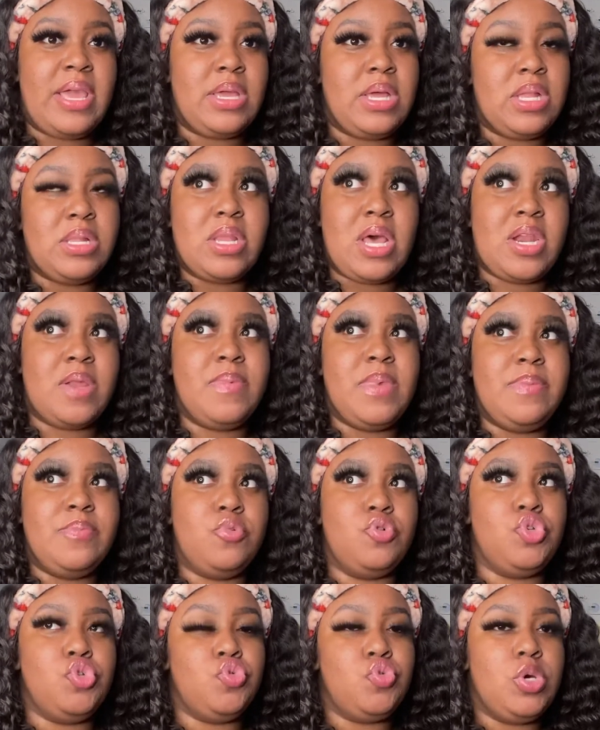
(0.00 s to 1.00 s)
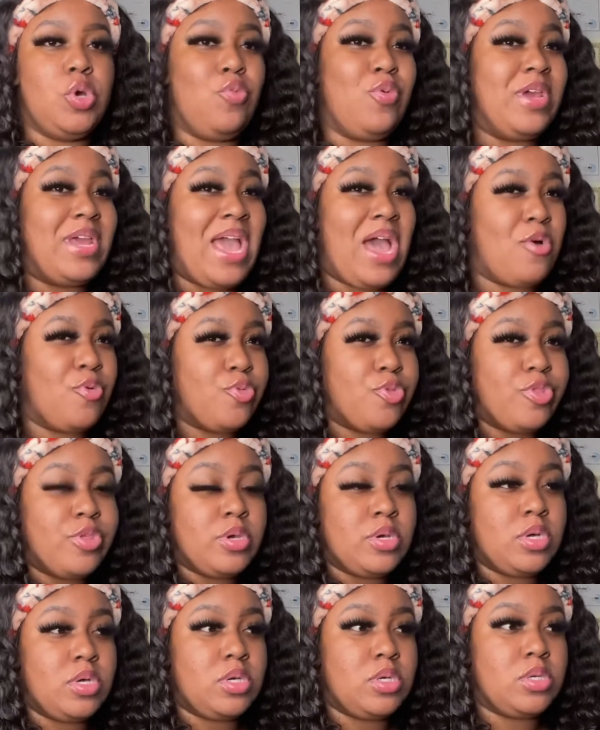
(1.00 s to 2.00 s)
a lot of people do it without
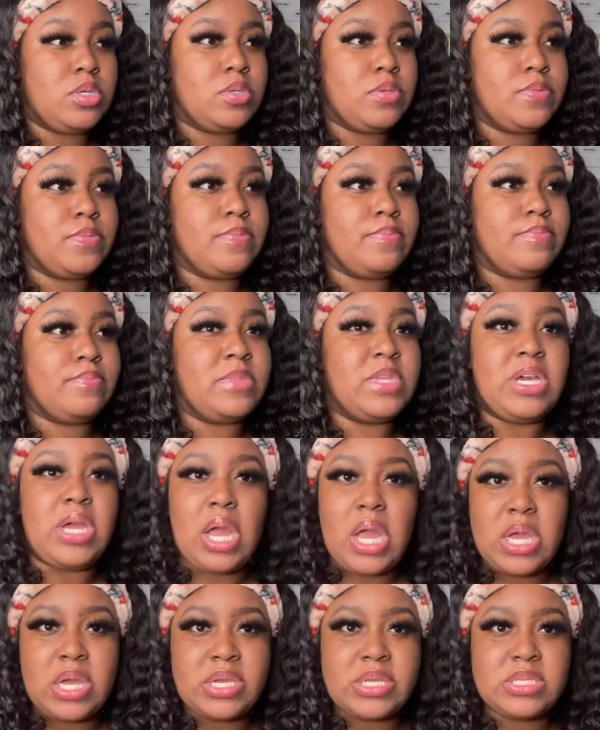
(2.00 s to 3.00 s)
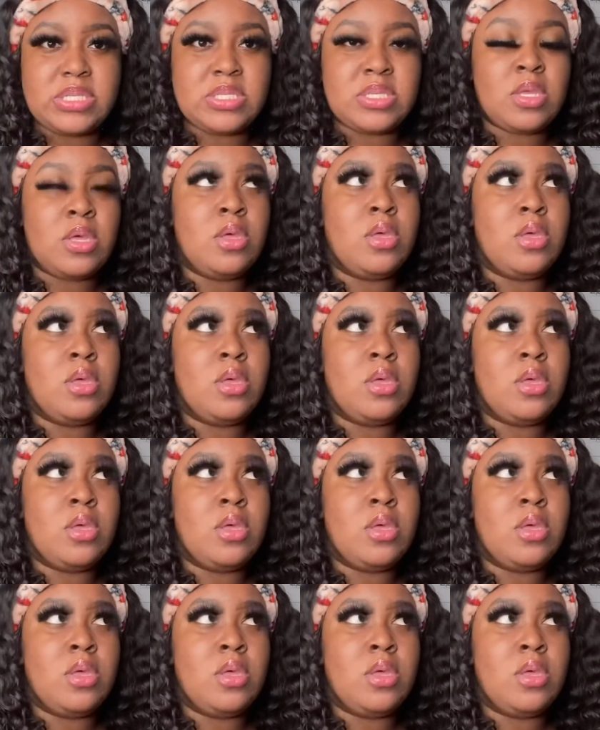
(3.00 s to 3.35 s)
the gauze.